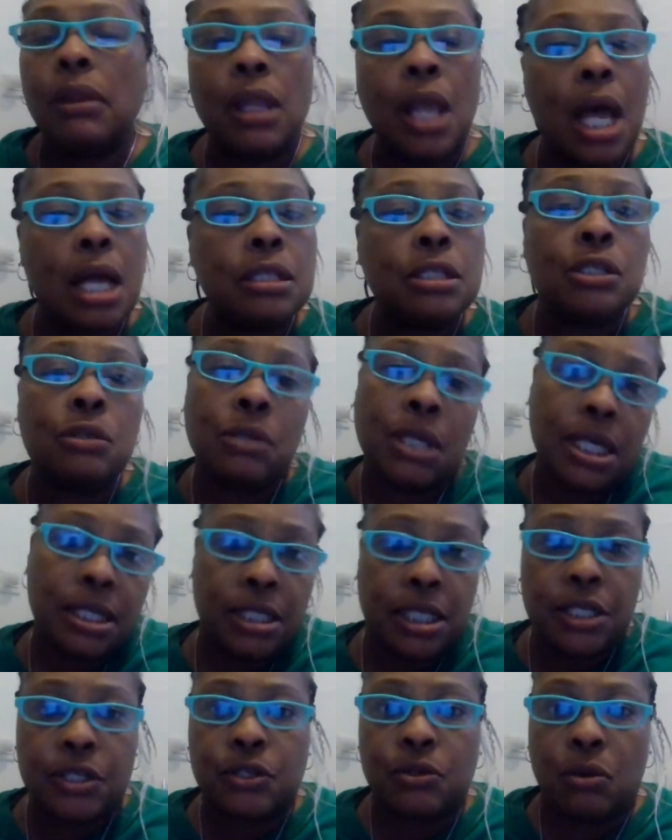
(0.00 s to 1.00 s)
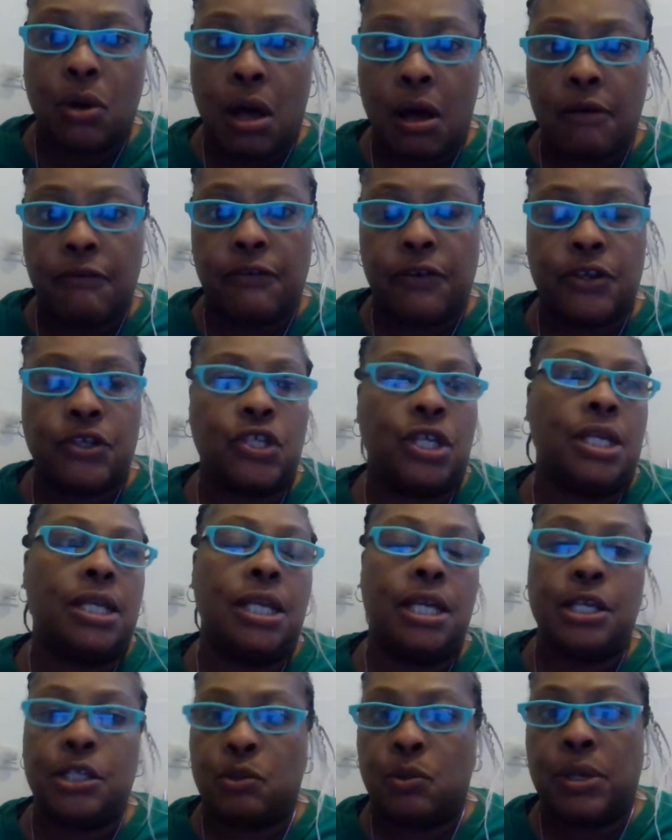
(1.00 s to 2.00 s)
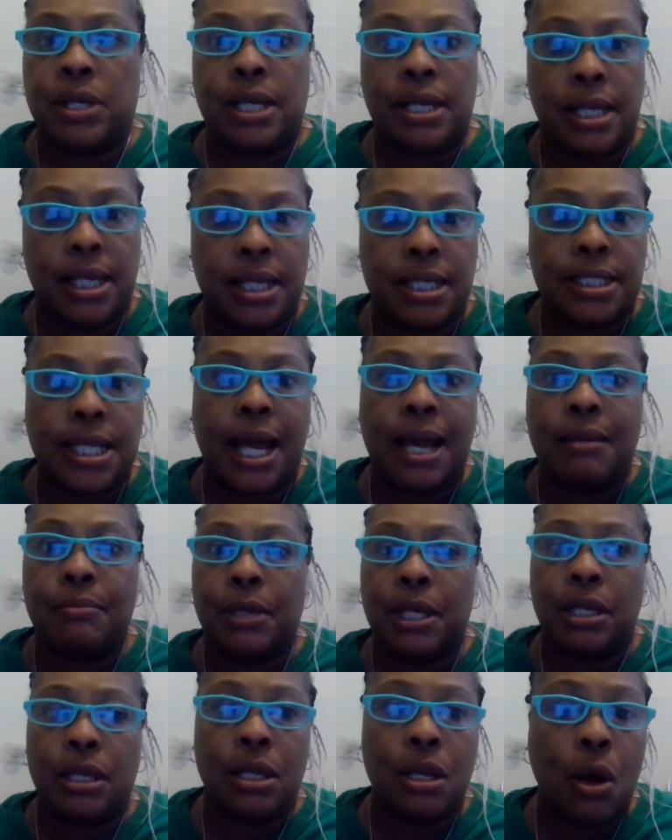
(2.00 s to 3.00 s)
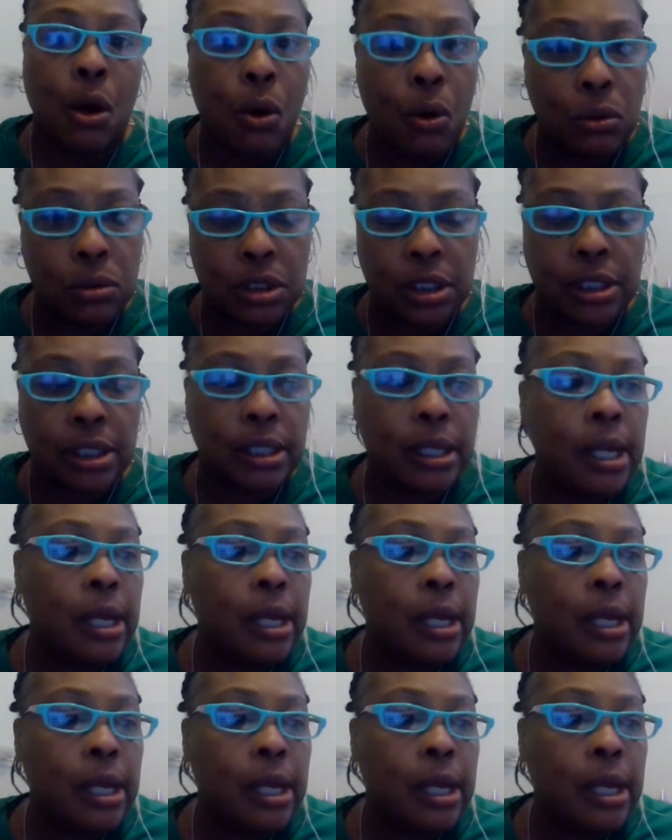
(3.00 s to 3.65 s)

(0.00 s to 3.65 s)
I do need dental coverage. It is what it is. I am getting older.